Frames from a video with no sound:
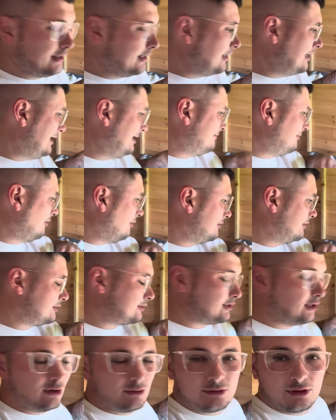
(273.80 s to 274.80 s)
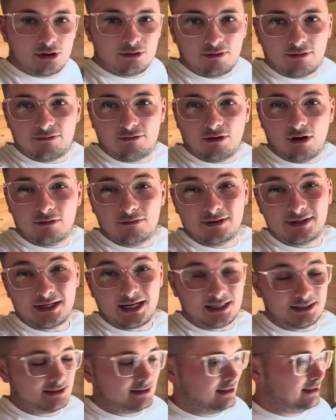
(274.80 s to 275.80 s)
And I've already sold another four for
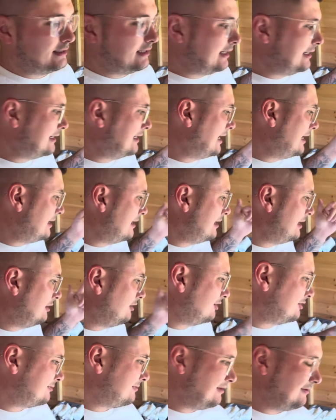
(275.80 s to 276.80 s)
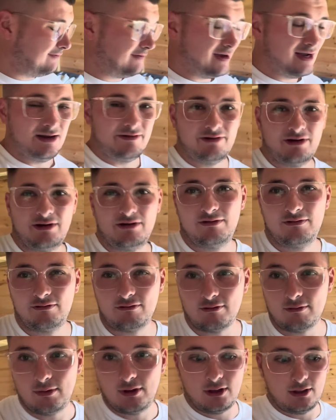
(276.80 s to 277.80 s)
nineteen ninety nine, and they cost me a fiver for
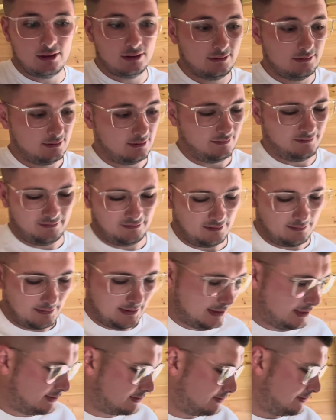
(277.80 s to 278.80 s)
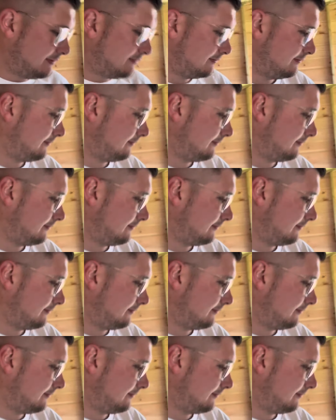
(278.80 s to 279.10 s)
them all, or fifty p each, whatever it